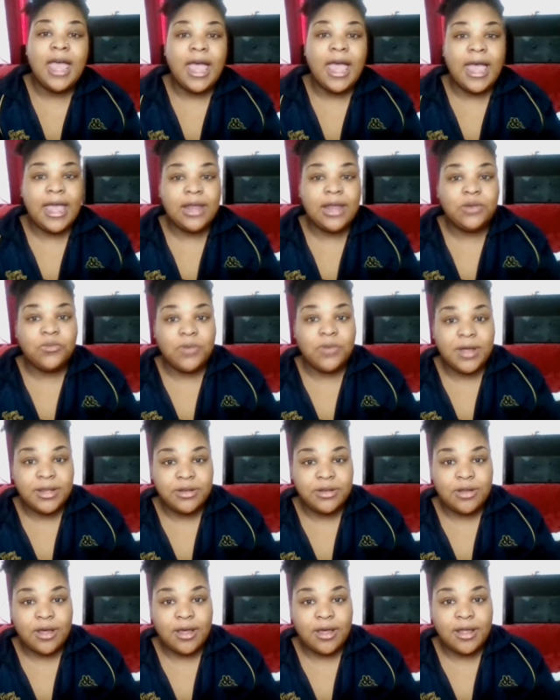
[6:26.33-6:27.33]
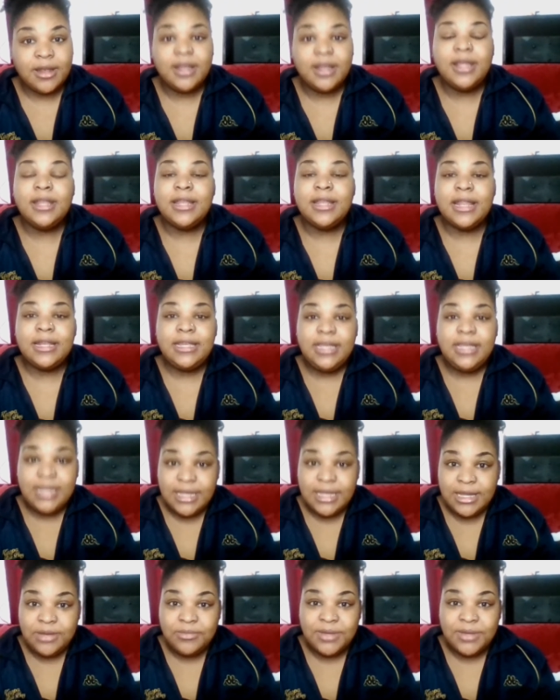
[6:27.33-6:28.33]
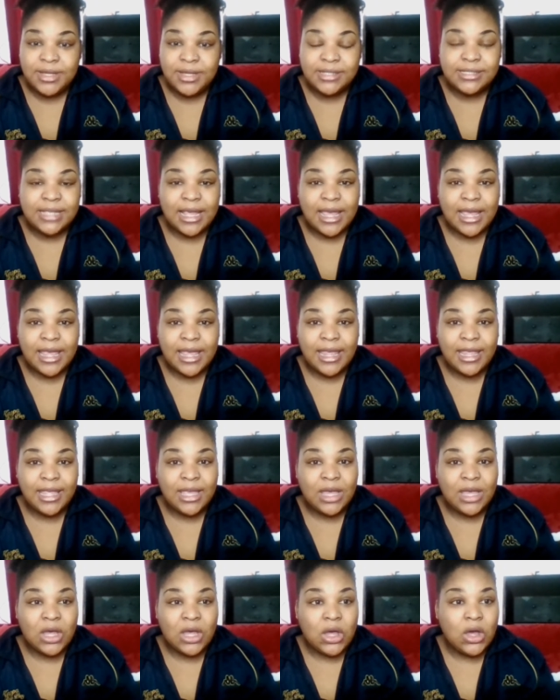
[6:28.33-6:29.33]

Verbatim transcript: and whatnot. Then he was like,